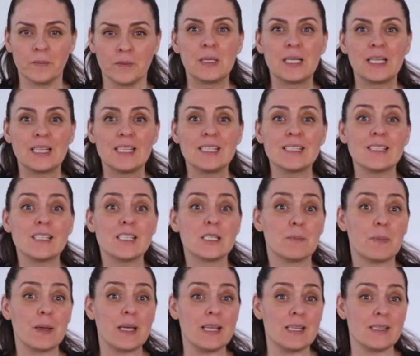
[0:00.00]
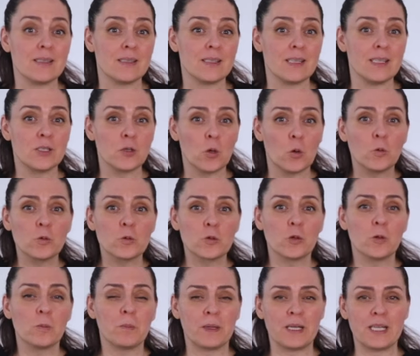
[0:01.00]
Because this space is
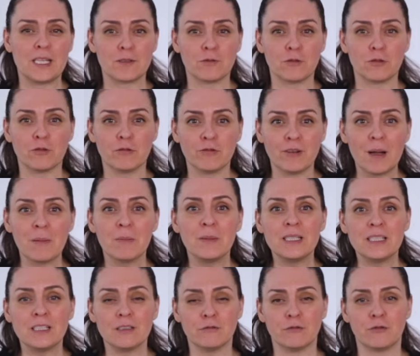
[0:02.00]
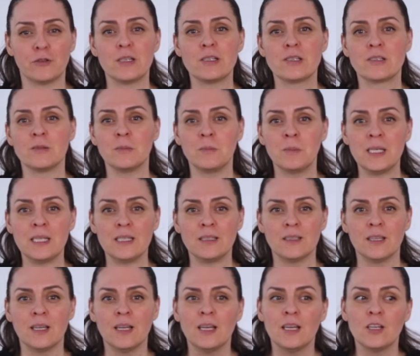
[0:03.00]
also a place for family and friends to meet,